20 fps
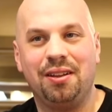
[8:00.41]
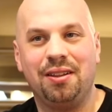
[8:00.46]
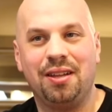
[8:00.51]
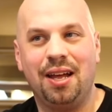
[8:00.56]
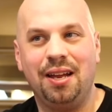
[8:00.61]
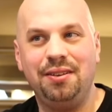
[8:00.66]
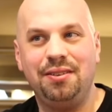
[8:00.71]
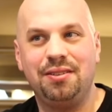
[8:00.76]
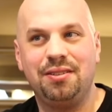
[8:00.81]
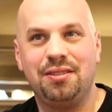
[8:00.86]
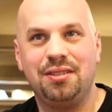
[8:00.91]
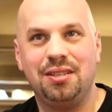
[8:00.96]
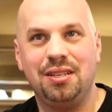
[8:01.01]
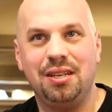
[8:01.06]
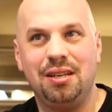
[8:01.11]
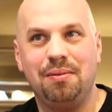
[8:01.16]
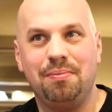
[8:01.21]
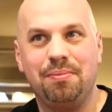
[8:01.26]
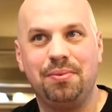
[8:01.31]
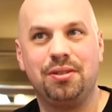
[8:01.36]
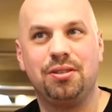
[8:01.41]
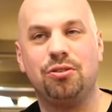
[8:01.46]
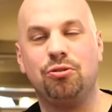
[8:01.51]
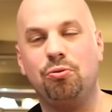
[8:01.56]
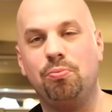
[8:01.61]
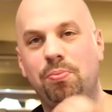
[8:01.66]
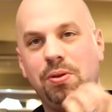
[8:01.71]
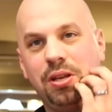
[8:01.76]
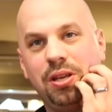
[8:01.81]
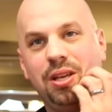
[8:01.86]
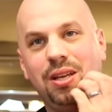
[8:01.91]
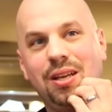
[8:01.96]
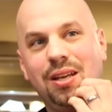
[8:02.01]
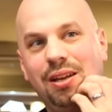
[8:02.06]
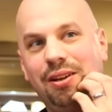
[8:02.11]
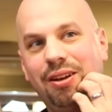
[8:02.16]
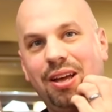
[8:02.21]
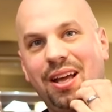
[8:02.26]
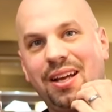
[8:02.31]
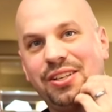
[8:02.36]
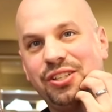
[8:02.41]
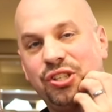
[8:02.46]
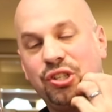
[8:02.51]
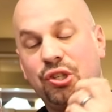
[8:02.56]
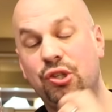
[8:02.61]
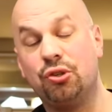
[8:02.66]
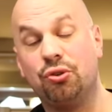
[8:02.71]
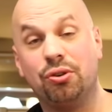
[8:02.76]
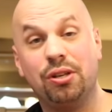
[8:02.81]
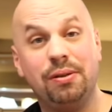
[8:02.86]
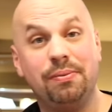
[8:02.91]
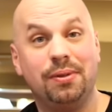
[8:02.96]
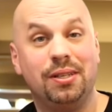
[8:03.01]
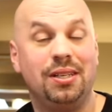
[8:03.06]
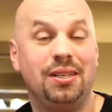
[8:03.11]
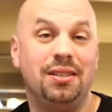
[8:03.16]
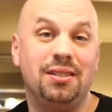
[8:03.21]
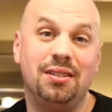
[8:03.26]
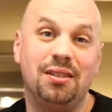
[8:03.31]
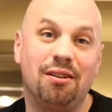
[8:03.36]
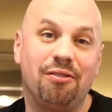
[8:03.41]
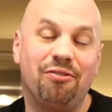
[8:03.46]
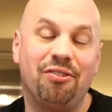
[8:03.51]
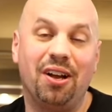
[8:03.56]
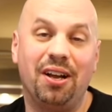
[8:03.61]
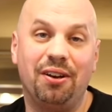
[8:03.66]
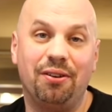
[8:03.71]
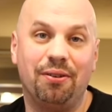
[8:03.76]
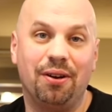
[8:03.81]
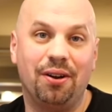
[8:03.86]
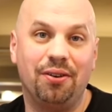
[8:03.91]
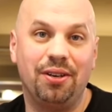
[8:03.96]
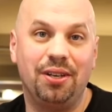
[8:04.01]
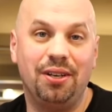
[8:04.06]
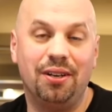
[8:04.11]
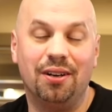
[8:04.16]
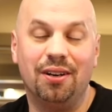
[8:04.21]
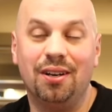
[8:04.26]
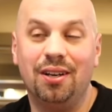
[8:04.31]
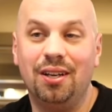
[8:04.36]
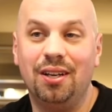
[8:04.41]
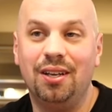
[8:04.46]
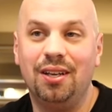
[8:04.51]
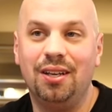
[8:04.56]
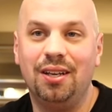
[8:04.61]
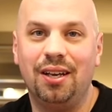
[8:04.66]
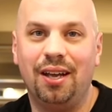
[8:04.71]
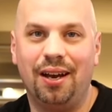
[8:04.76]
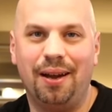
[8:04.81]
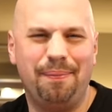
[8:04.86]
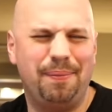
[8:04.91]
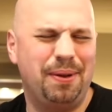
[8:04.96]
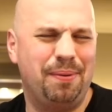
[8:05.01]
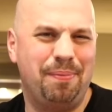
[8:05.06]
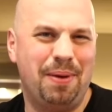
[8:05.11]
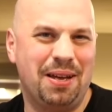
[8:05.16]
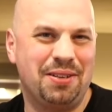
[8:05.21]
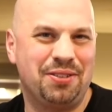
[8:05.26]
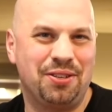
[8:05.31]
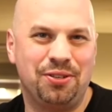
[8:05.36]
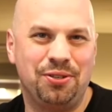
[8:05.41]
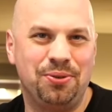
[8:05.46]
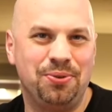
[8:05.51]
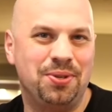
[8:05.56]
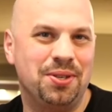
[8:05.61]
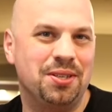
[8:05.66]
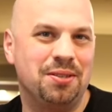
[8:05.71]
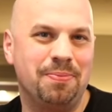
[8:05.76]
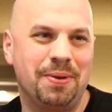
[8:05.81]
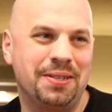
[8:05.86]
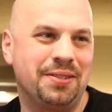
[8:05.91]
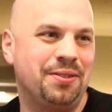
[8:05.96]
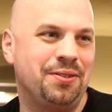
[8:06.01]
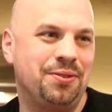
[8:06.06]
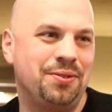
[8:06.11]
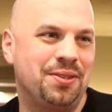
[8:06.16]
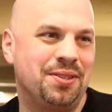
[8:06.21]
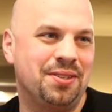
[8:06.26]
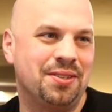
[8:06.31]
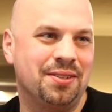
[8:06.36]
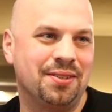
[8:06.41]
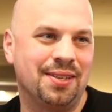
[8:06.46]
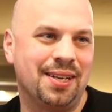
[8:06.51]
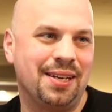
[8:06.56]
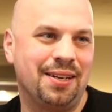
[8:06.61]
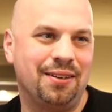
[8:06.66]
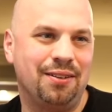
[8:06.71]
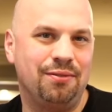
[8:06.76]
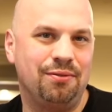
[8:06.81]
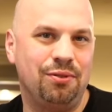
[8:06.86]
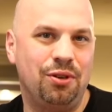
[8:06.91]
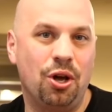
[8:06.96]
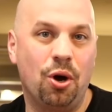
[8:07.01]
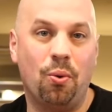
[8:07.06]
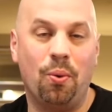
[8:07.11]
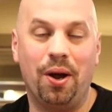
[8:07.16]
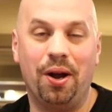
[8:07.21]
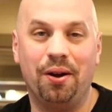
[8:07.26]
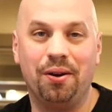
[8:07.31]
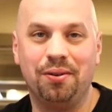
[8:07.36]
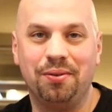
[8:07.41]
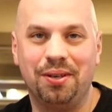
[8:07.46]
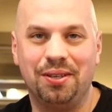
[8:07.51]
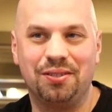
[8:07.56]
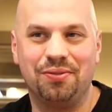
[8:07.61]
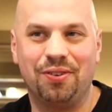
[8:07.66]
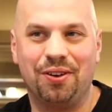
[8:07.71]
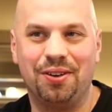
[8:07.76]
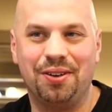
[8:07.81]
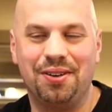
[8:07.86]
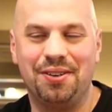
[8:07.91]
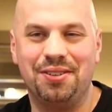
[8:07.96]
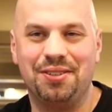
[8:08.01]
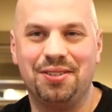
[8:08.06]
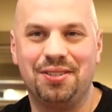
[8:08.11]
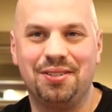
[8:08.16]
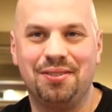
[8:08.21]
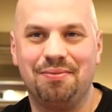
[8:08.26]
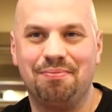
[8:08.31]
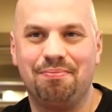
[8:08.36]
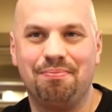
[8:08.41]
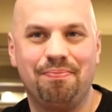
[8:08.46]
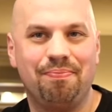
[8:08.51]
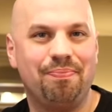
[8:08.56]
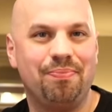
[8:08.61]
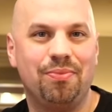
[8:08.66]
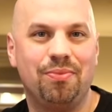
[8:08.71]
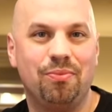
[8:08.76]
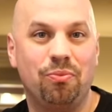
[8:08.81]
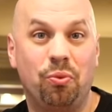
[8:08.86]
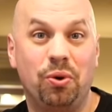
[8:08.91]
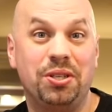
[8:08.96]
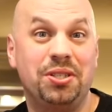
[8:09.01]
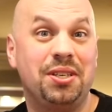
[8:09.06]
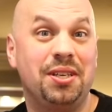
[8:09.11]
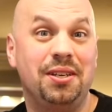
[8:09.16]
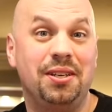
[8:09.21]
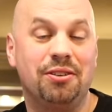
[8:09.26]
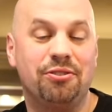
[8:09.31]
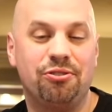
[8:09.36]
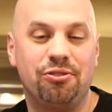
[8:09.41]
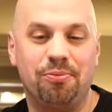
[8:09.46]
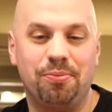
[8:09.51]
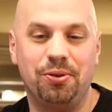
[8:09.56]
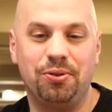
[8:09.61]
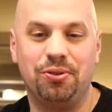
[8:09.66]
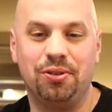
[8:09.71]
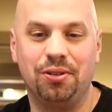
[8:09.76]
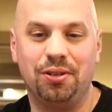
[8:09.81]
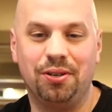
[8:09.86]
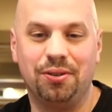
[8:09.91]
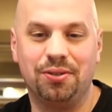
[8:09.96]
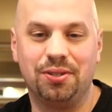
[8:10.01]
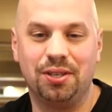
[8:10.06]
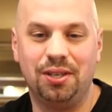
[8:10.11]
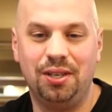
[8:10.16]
That seems to be extremely easy to find around here. And I'm in Massachusetts. Massachusetts is like nowhere as far as whiskey distribution goes.